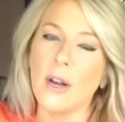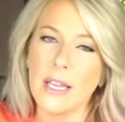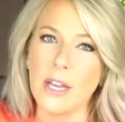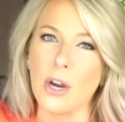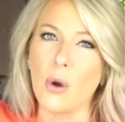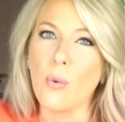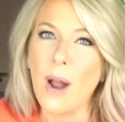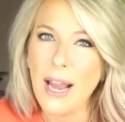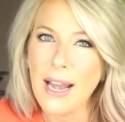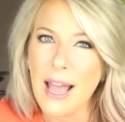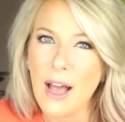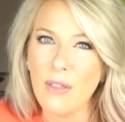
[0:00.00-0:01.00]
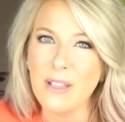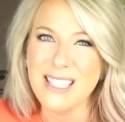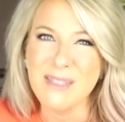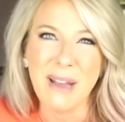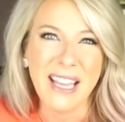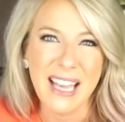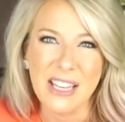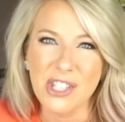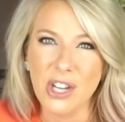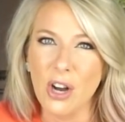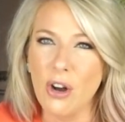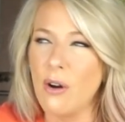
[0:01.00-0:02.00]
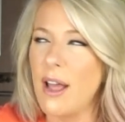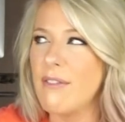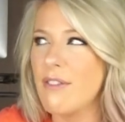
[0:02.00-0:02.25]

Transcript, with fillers: on here. Right now, this is my catch-all,